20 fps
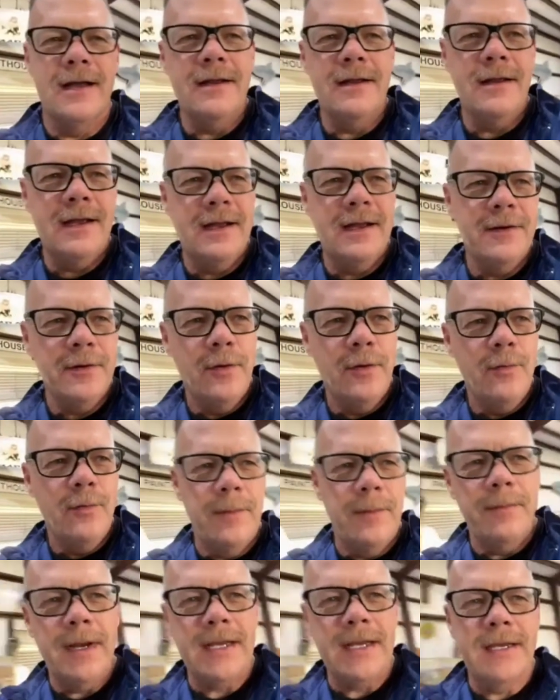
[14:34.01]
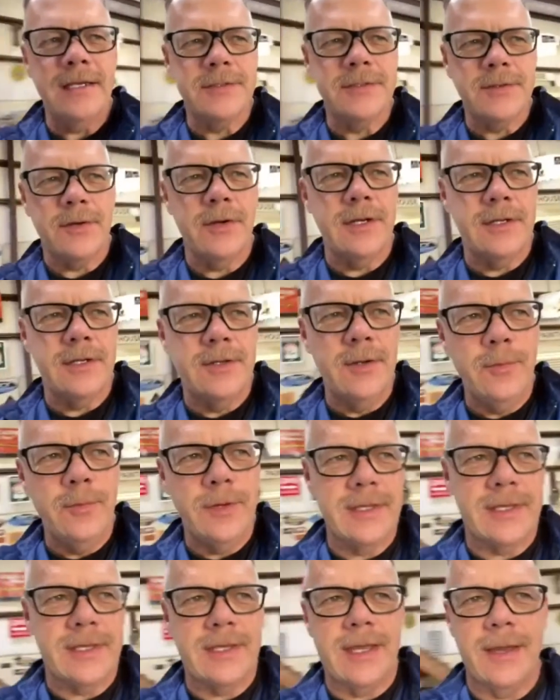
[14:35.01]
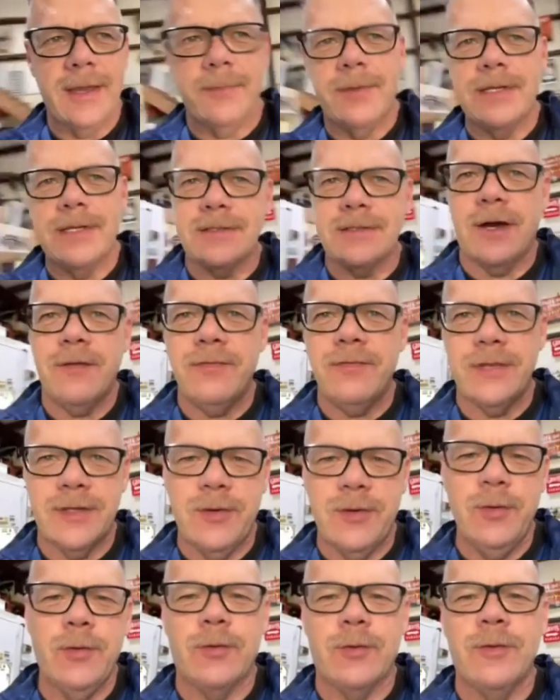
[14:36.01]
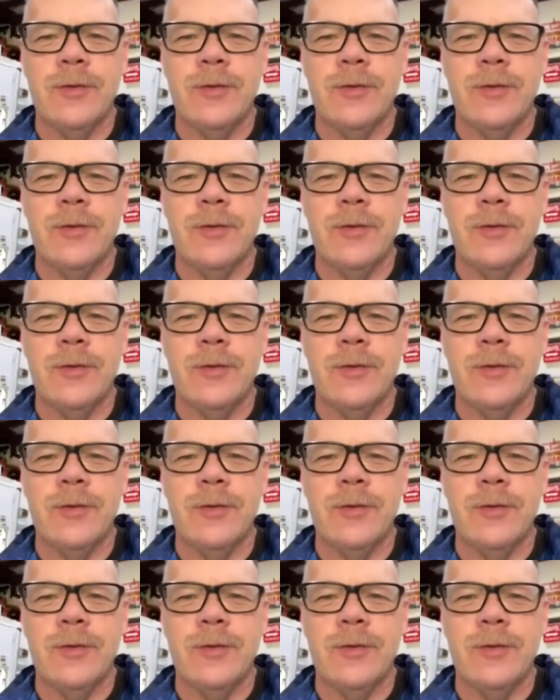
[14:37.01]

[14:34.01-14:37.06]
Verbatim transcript: I don't get to do with it yet, but it's awfully cool.